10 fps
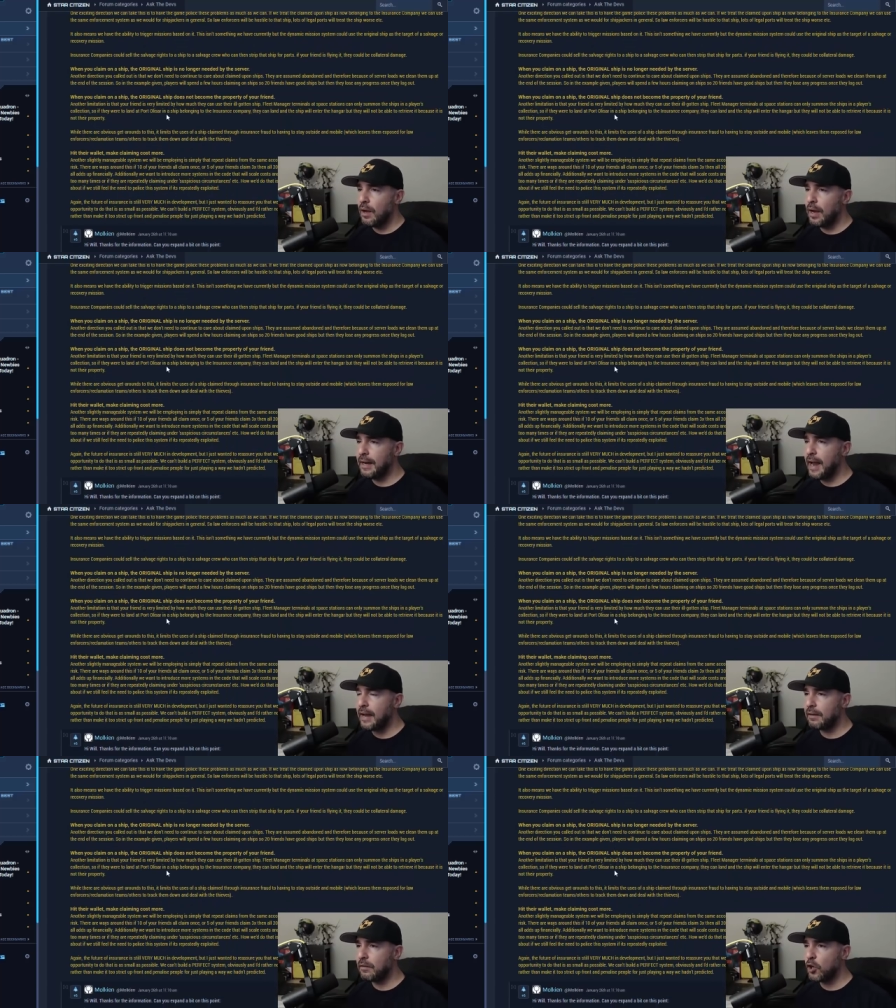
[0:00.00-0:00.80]

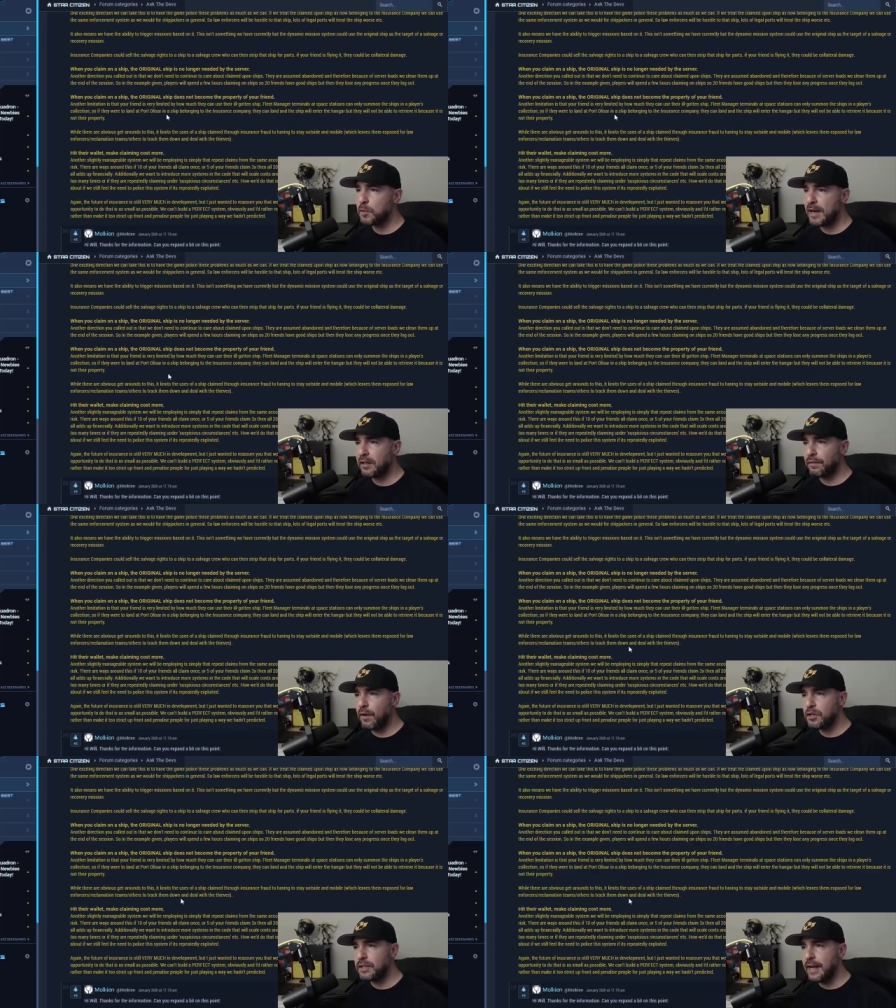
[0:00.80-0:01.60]
Again, goes back to the
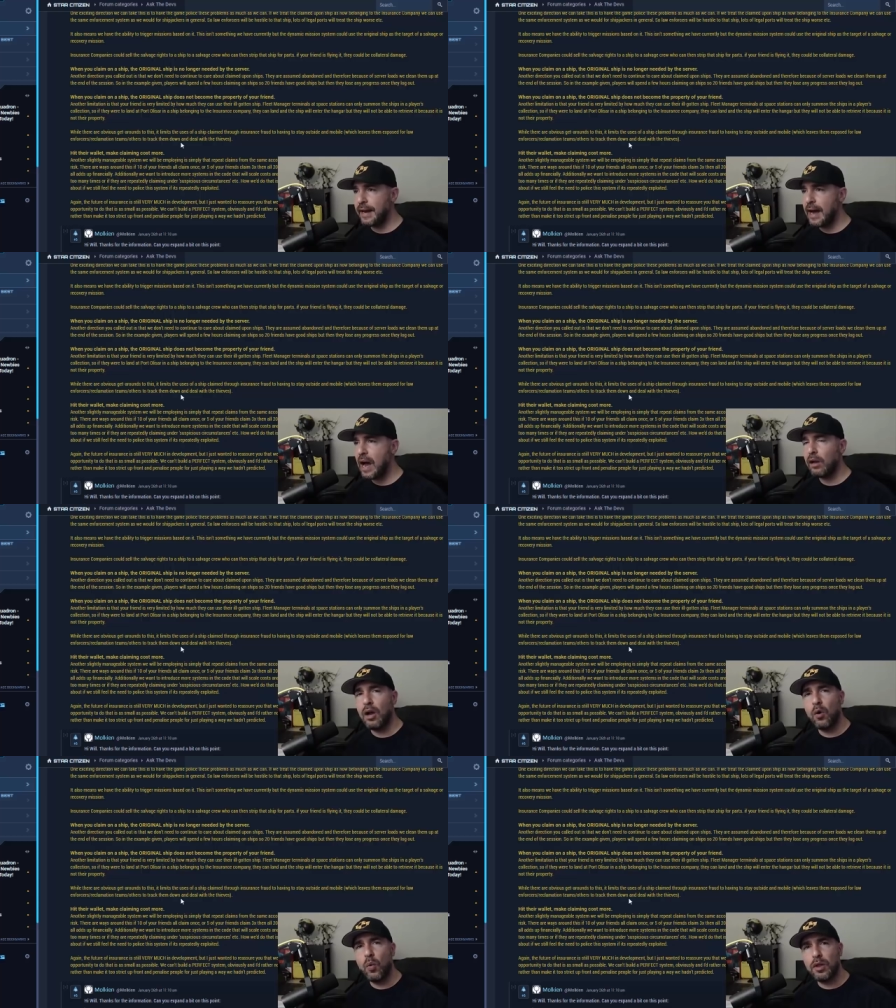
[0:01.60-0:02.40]
first thing, how
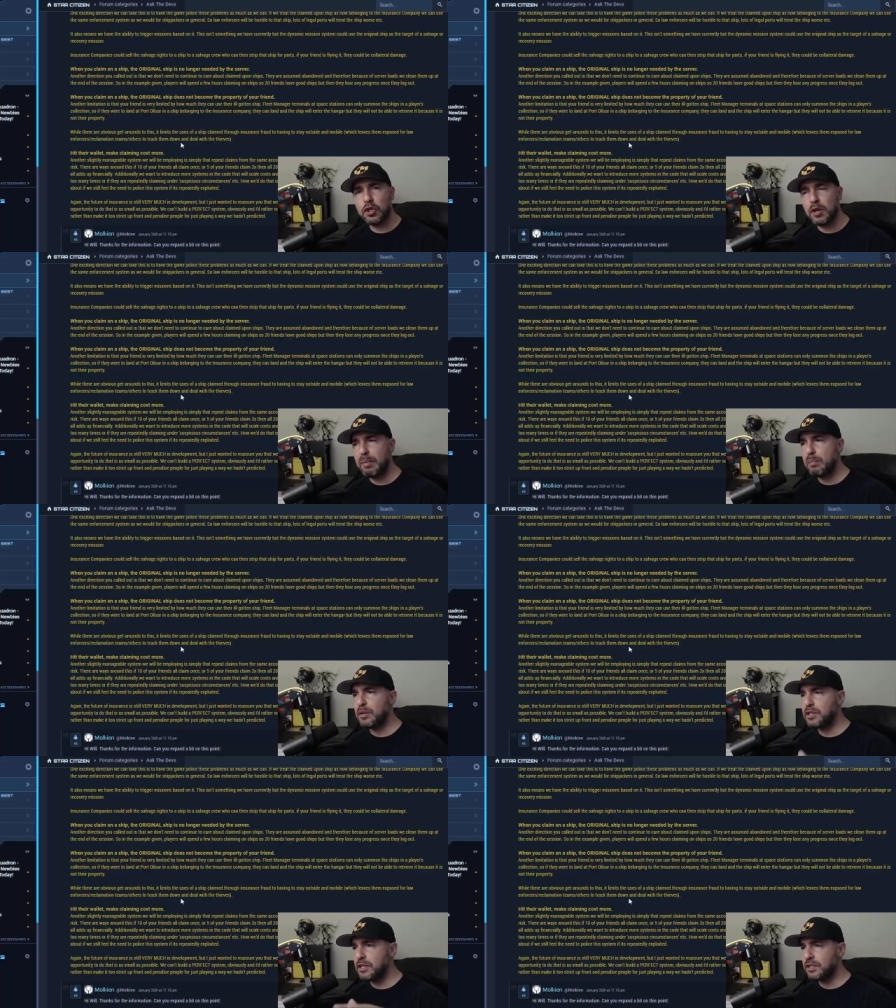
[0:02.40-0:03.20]
long will the ship be
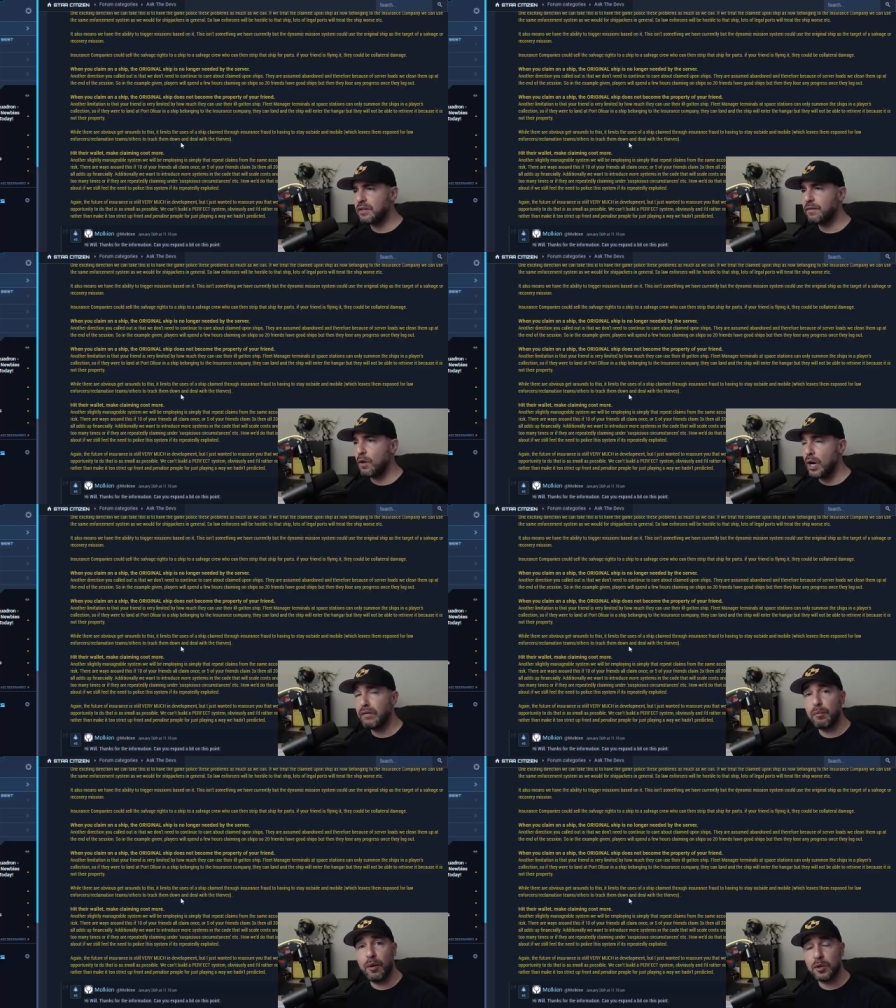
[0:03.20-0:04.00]
persistent for
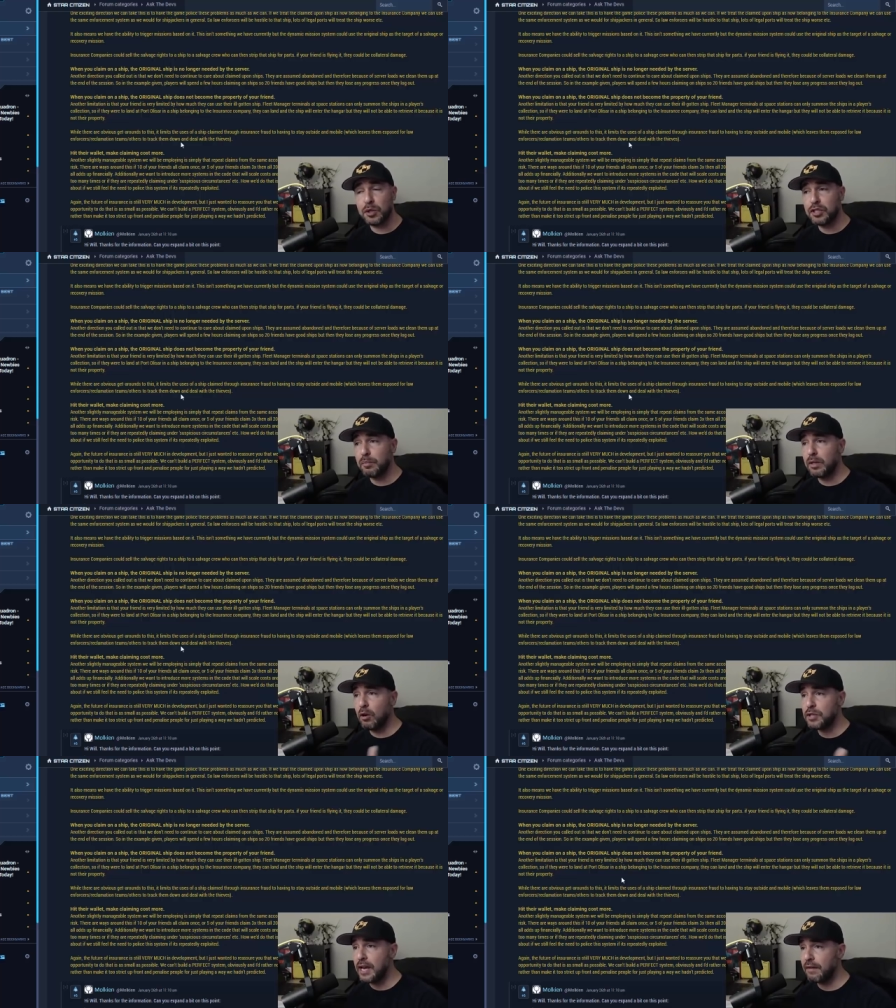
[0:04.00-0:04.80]
if a person simply
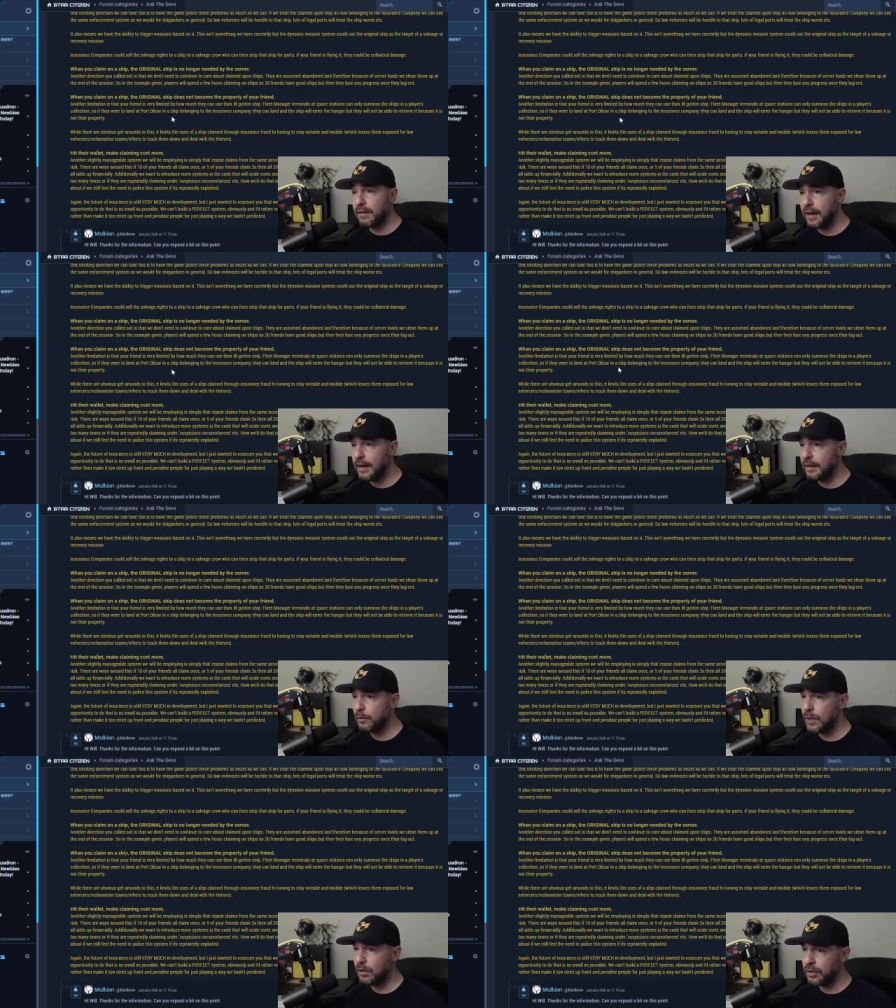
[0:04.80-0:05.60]
goes AFK?
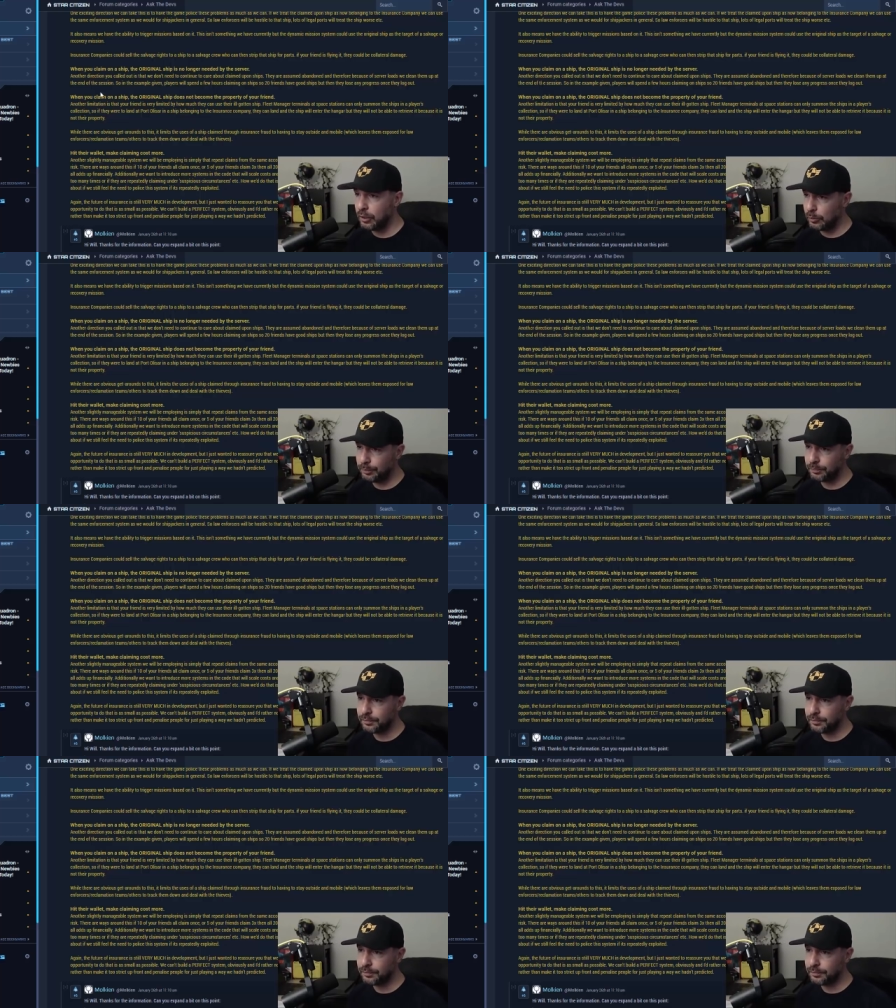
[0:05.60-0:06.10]
We don't know.